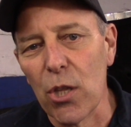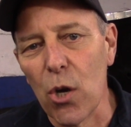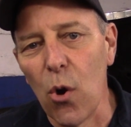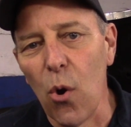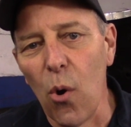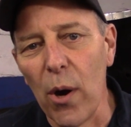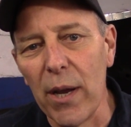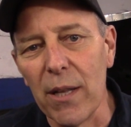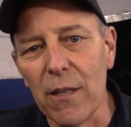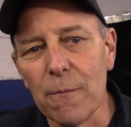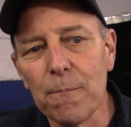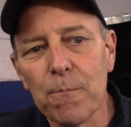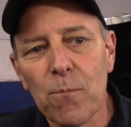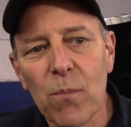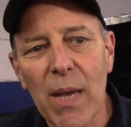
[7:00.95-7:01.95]
the coil,
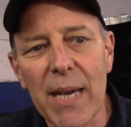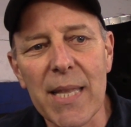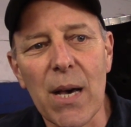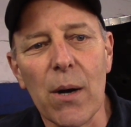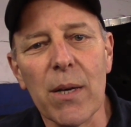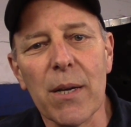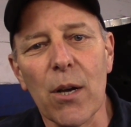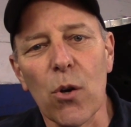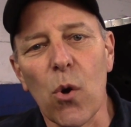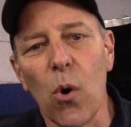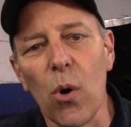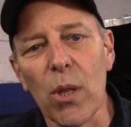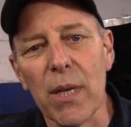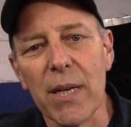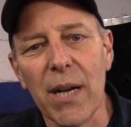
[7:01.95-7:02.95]
and I'm going to
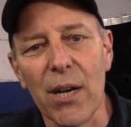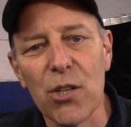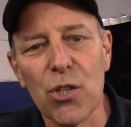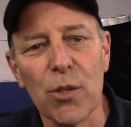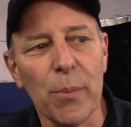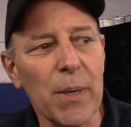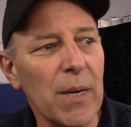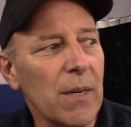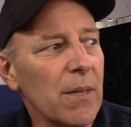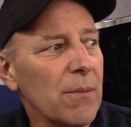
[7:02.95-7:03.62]
call the customer.